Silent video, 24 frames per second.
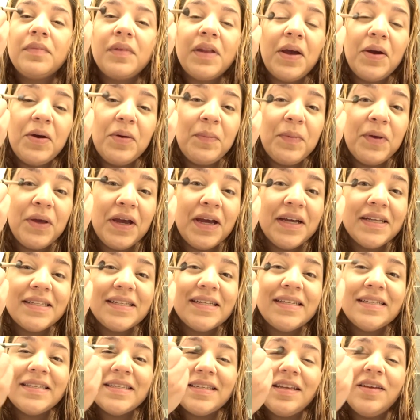I hope you guys
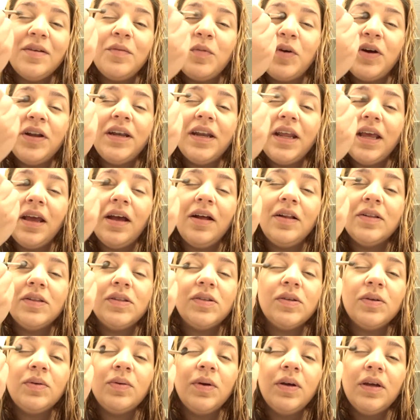can see. One day I'll
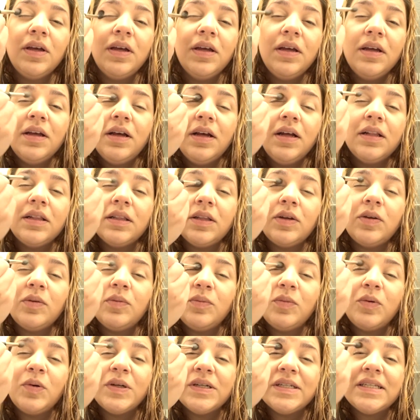do a little
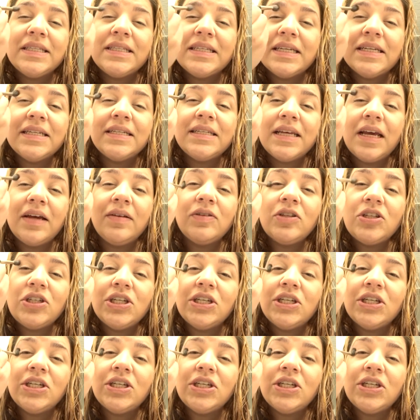more sit down